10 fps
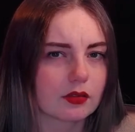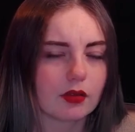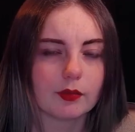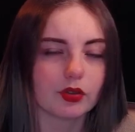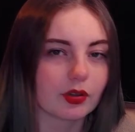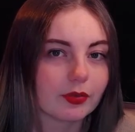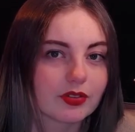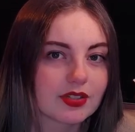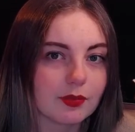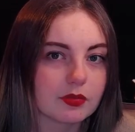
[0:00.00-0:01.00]
I'm talking about
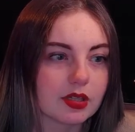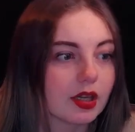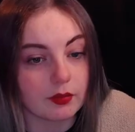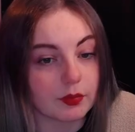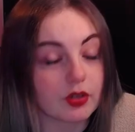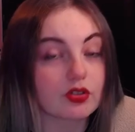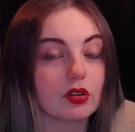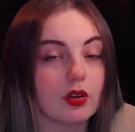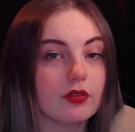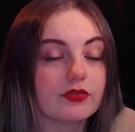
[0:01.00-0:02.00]
The Sims here. But there's a
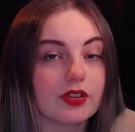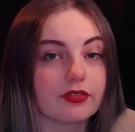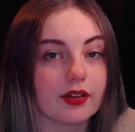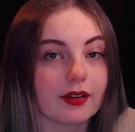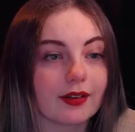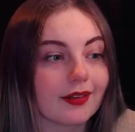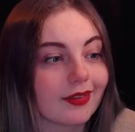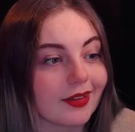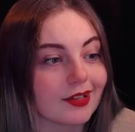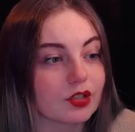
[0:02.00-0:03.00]
lot of different
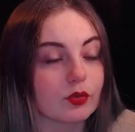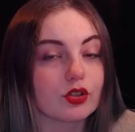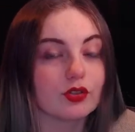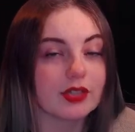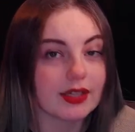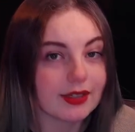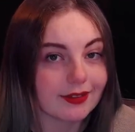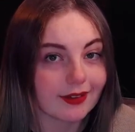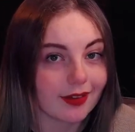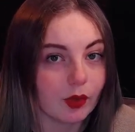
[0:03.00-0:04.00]
things that we should take
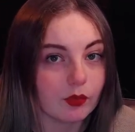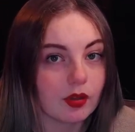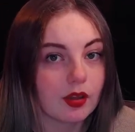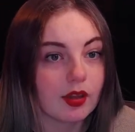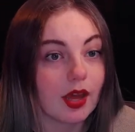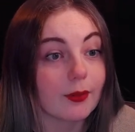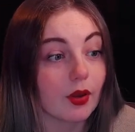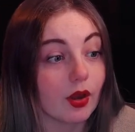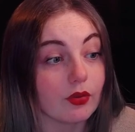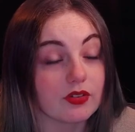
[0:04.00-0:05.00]
into account about
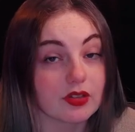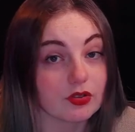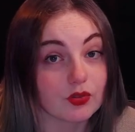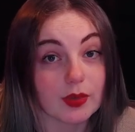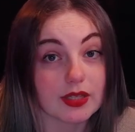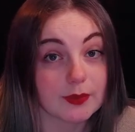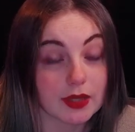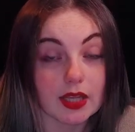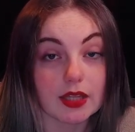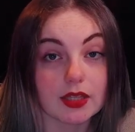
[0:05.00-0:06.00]
how this instrument is
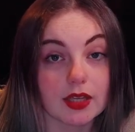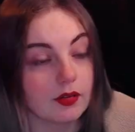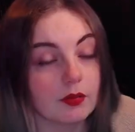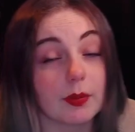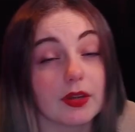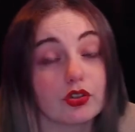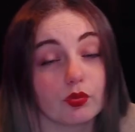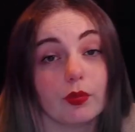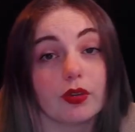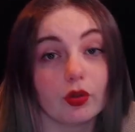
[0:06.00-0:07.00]
played. But based on
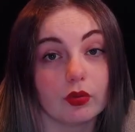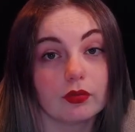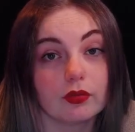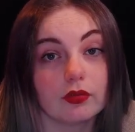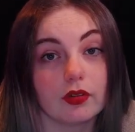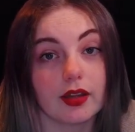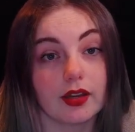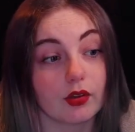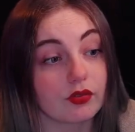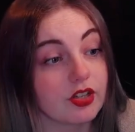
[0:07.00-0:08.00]
what we know and
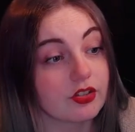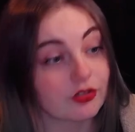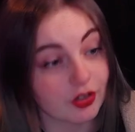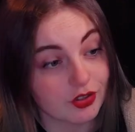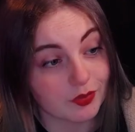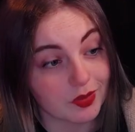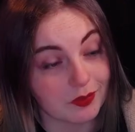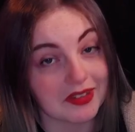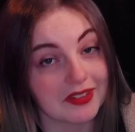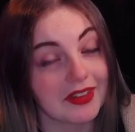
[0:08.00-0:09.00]
how the reconstruction's been
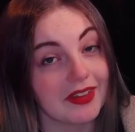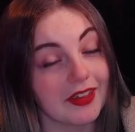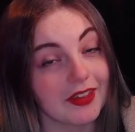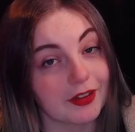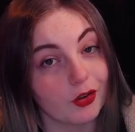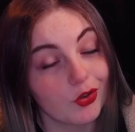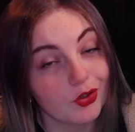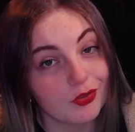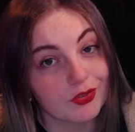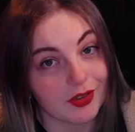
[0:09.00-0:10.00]
made, it could
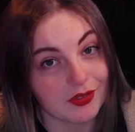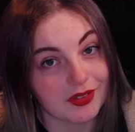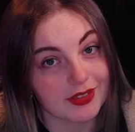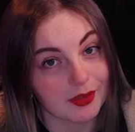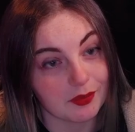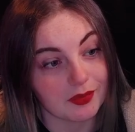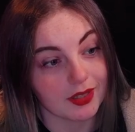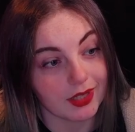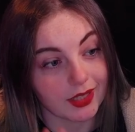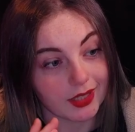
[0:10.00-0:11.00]
have sounded
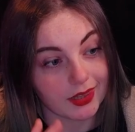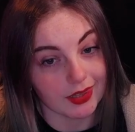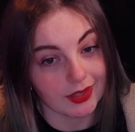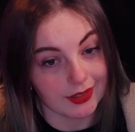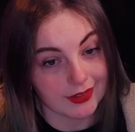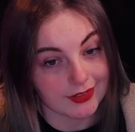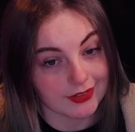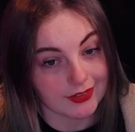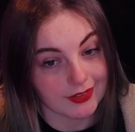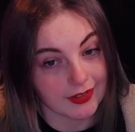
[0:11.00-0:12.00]
something like this.